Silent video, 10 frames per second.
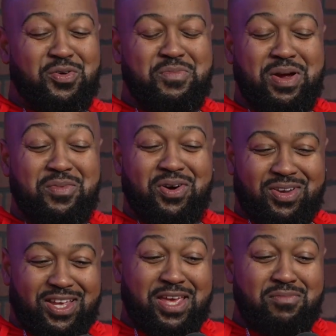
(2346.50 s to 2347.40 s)
remember,
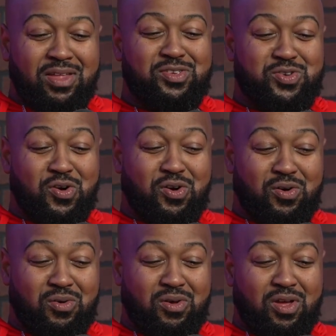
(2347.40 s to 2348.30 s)
he met this
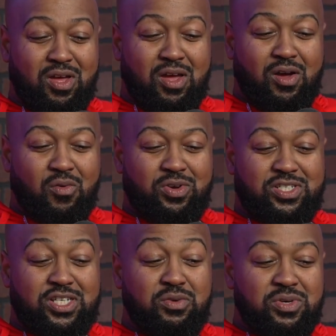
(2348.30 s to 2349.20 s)
girl when
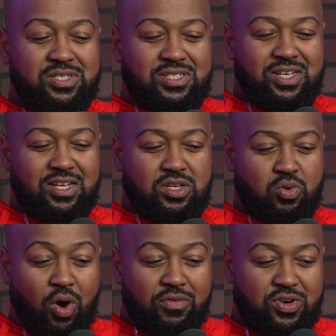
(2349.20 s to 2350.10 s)
she was
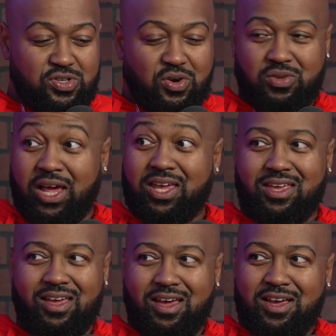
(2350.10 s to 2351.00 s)
12 years old. I
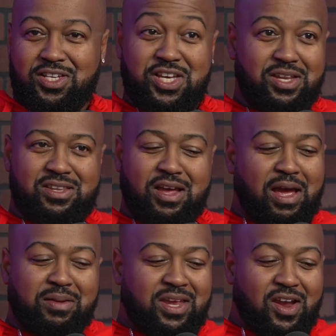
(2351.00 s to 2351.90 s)

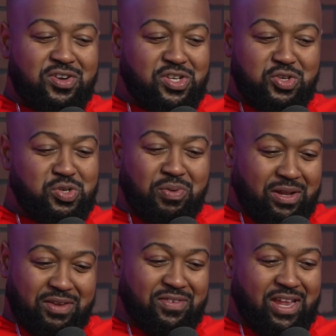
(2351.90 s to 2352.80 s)
guarantee you, she
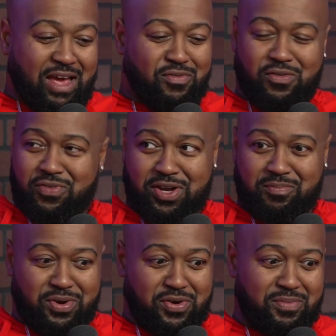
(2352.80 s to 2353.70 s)
probably even have her fucking
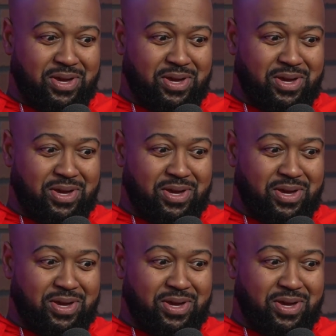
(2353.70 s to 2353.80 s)
period by